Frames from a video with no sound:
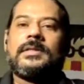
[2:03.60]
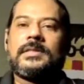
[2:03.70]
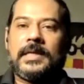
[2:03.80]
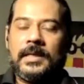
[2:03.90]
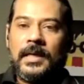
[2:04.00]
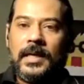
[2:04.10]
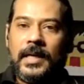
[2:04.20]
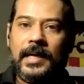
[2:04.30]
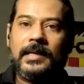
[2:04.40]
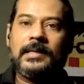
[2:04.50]
it's like,
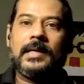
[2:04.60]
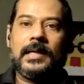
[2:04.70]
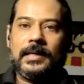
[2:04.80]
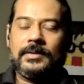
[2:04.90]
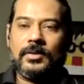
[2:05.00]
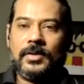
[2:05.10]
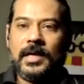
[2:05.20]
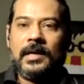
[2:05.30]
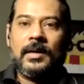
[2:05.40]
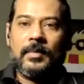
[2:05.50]
hey,
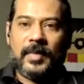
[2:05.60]
okay,